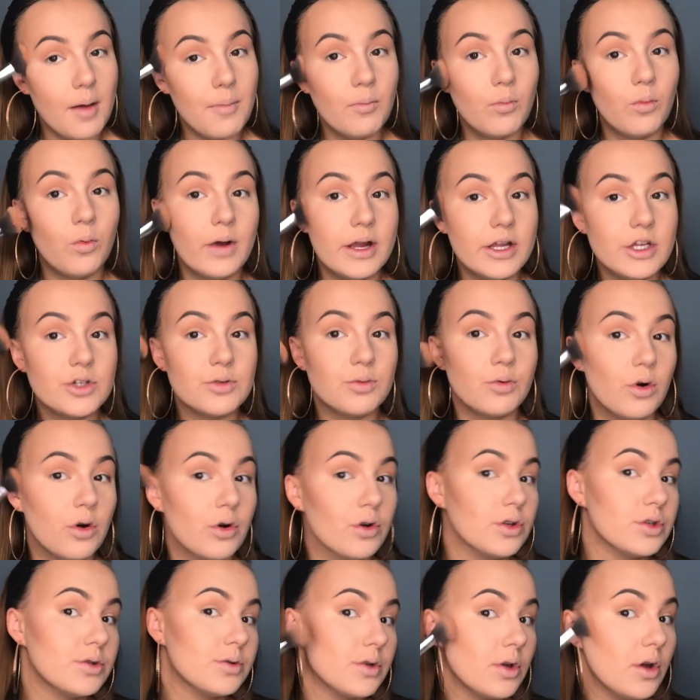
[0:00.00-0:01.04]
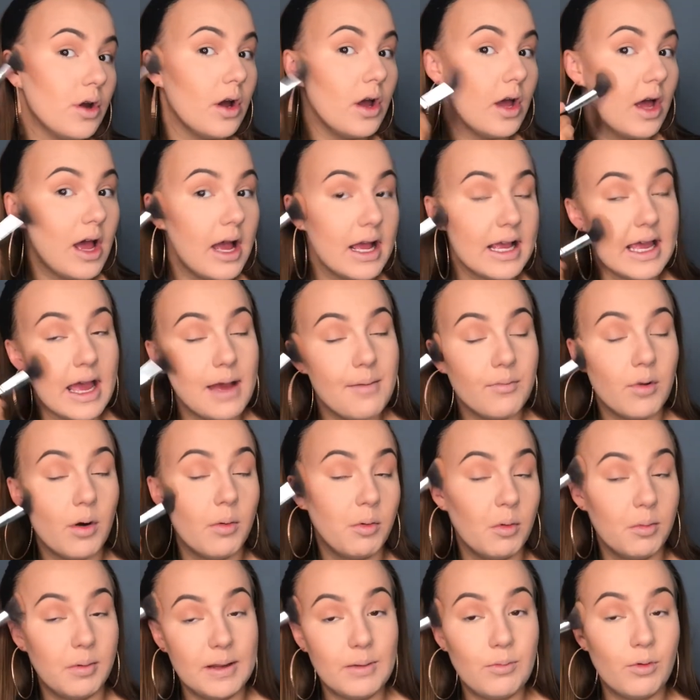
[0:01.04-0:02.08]
which was again
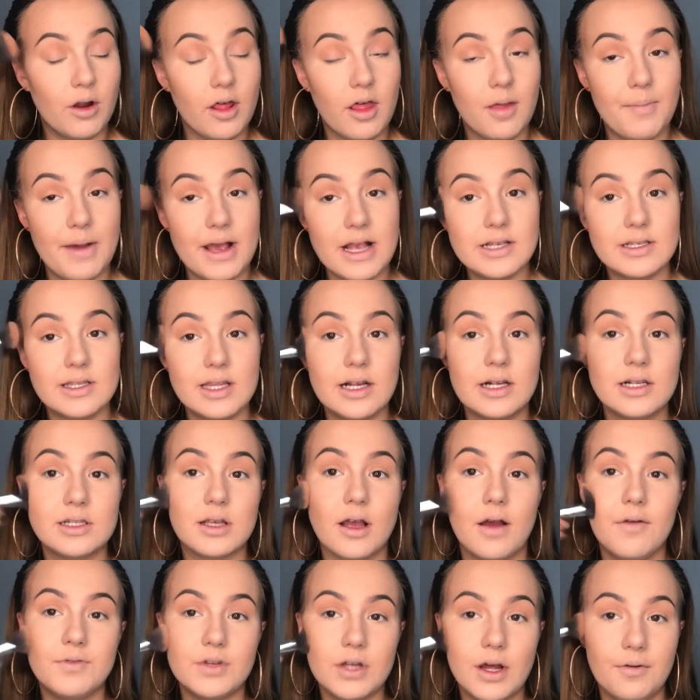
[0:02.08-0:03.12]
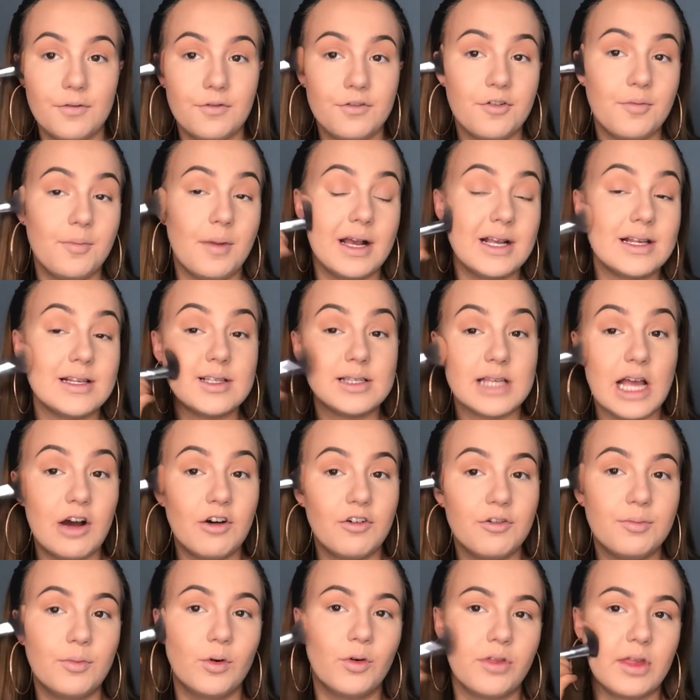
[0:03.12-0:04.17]
probably one of the best things I've done for
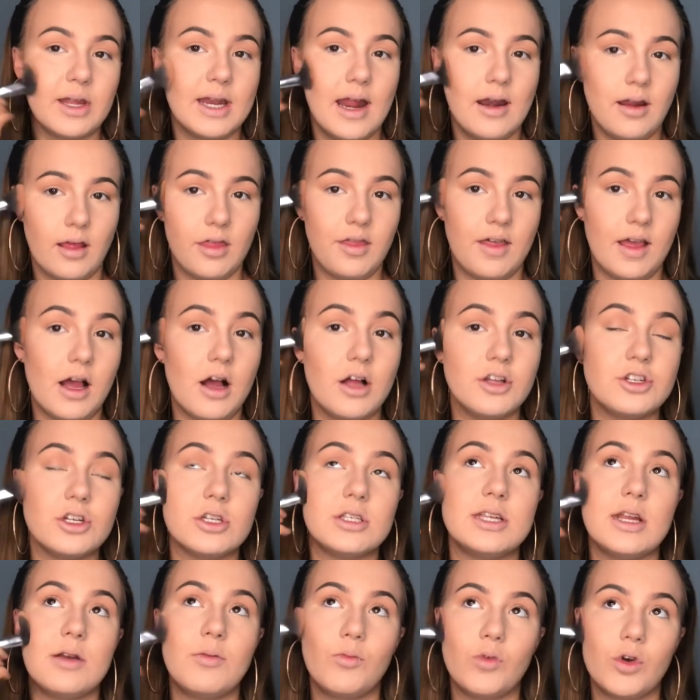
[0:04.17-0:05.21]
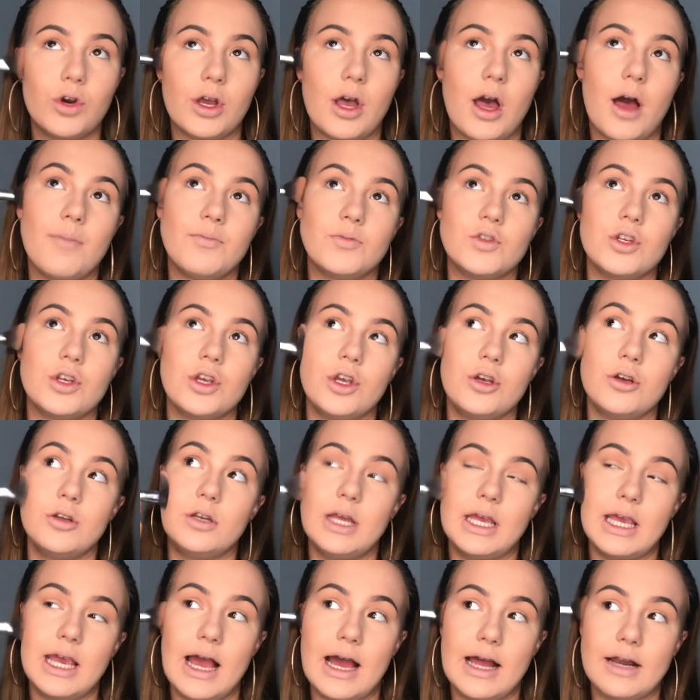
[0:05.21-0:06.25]
myself more than anything. I just didn't want to come to
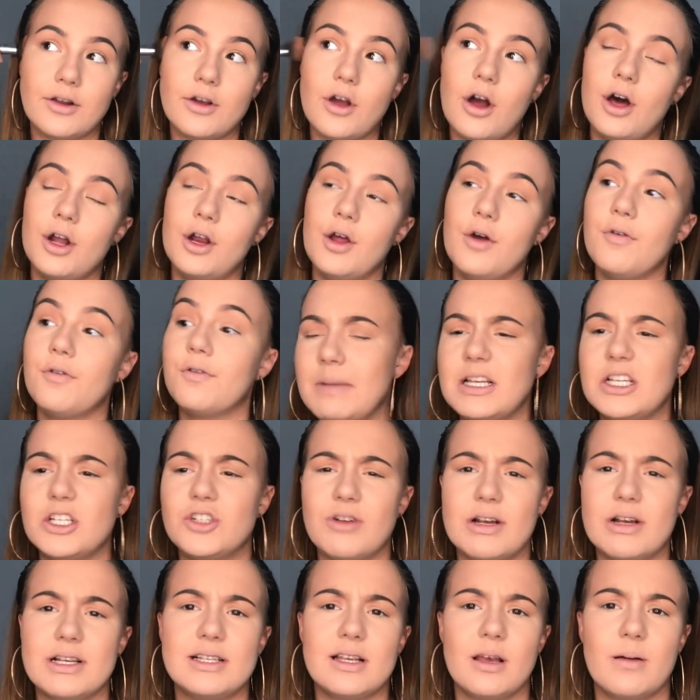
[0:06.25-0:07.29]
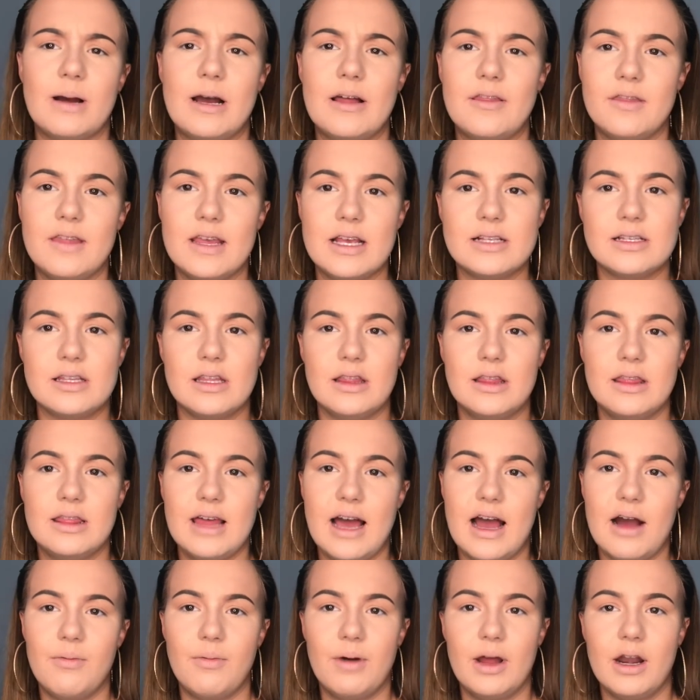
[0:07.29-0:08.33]
uni and kind of be stressing about this and
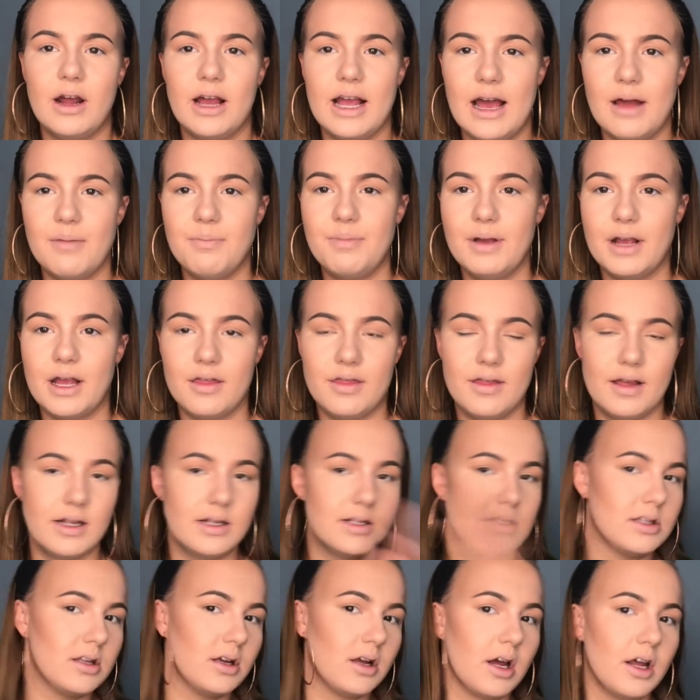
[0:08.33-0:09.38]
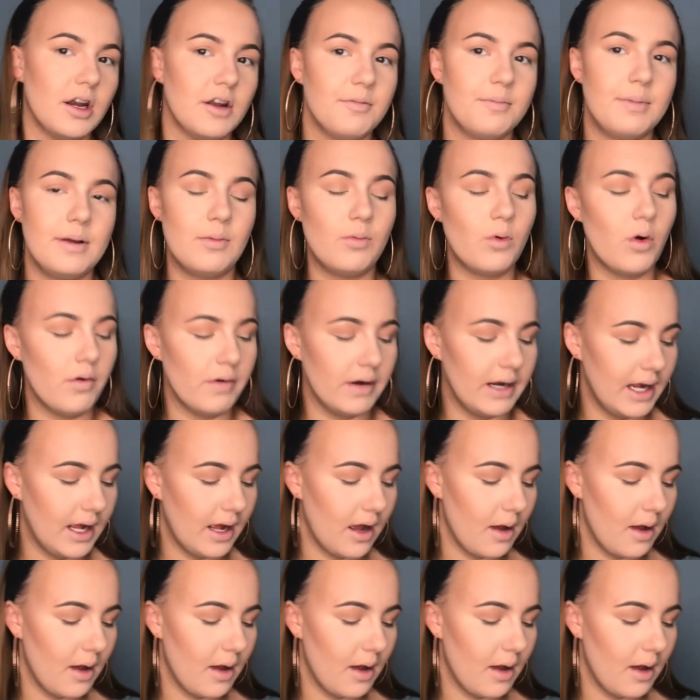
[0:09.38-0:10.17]
that when I had bigger things to kind of be worrying